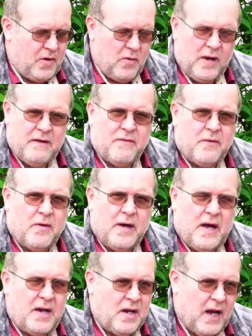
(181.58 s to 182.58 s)
They're great
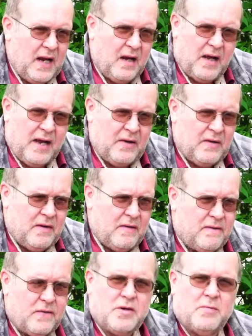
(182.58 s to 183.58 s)
for a nightlight,
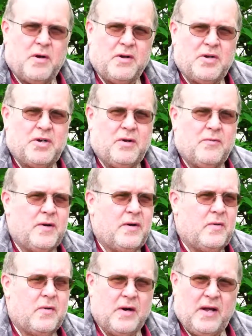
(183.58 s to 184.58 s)
for small
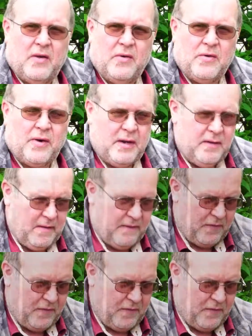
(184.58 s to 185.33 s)
children or elderly.